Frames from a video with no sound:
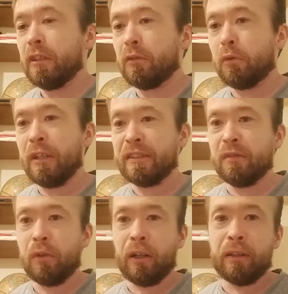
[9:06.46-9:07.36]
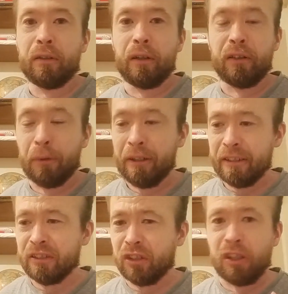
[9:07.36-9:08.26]
the reason why I
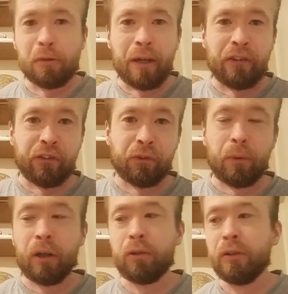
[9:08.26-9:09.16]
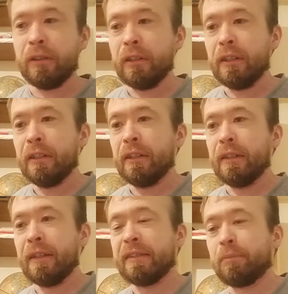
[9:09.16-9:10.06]
directed to the US as well
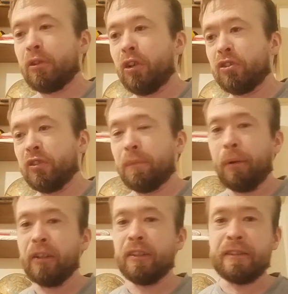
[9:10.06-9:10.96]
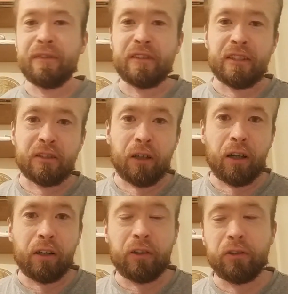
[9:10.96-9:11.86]
is because of Biden's visit to
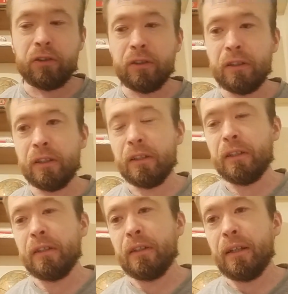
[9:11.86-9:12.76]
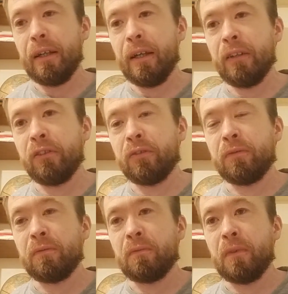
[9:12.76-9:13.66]
Ireland, and
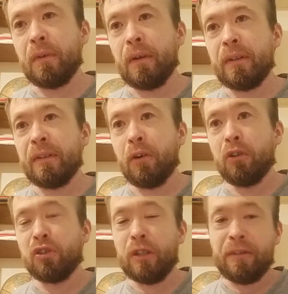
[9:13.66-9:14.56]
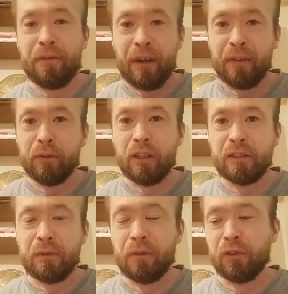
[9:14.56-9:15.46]
on the 25th
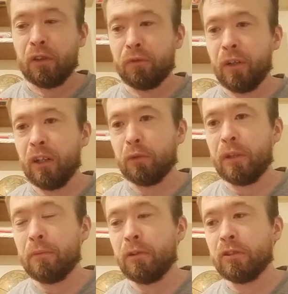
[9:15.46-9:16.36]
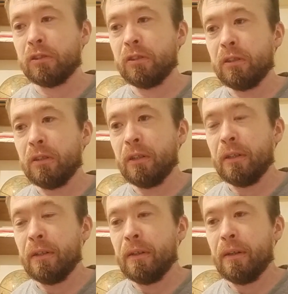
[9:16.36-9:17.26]
anniversary of the Good Friday Agreement,
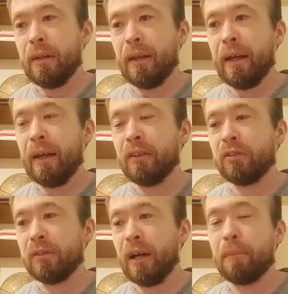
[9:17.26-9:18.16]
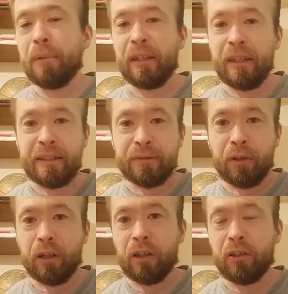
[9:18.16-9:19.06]
and how big it is
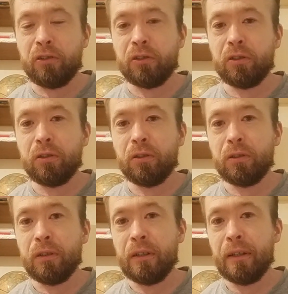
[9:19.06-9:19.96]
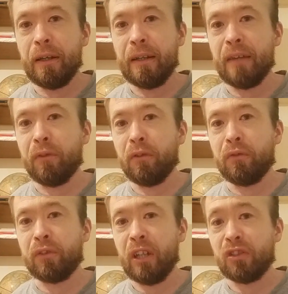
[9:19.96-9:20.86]
for Ireland and everyone
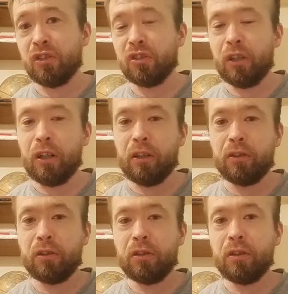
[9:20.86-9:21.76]
with connections to Ireland,